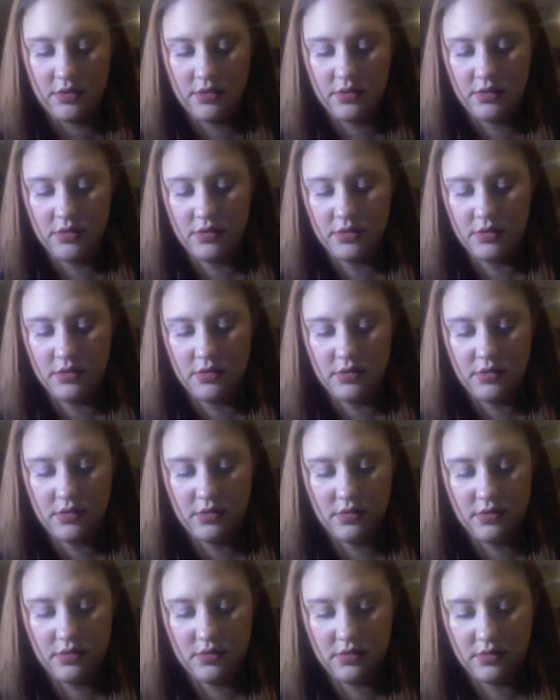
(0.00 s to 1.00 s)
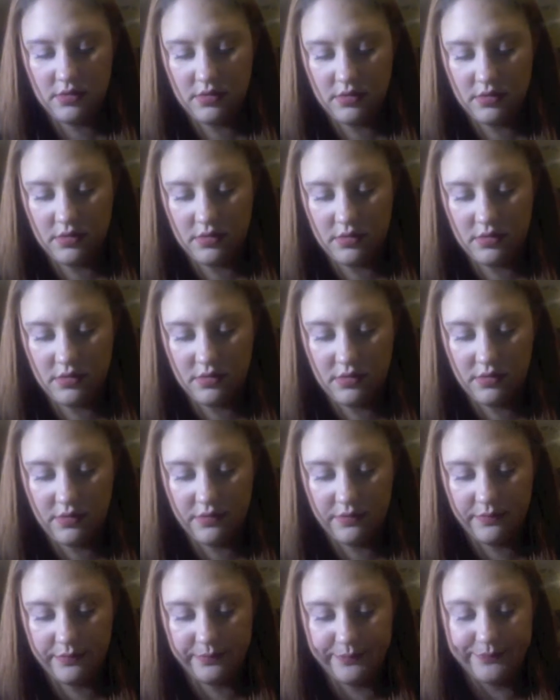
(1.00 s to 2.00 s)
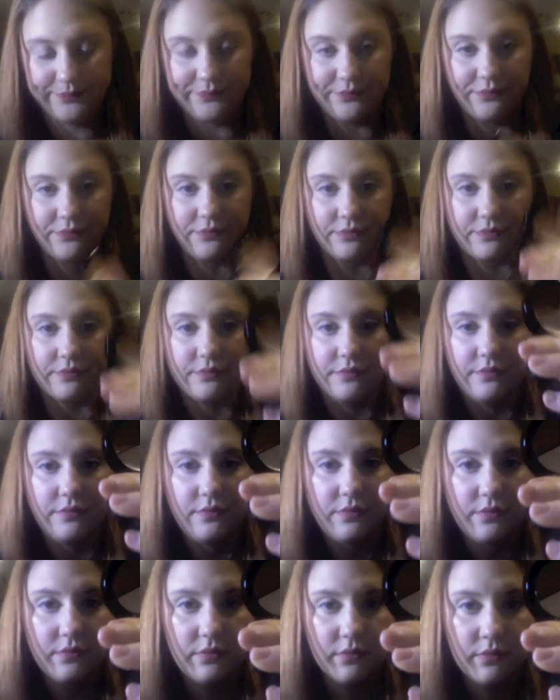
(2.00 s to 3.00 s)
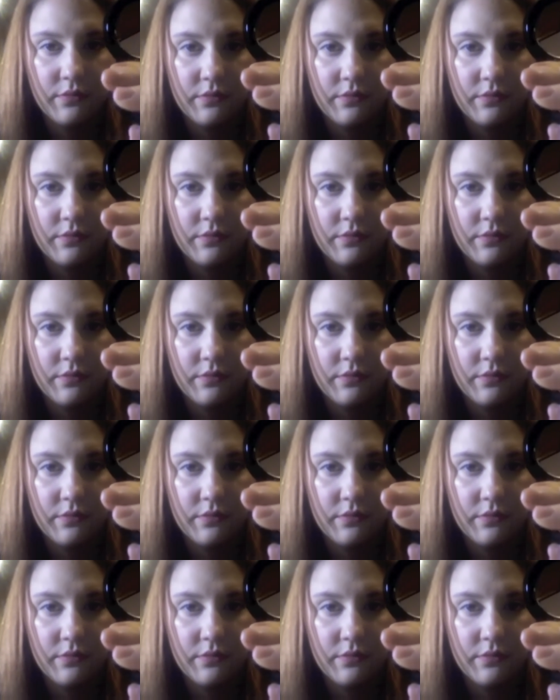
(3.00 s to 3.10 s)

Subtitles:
(silence)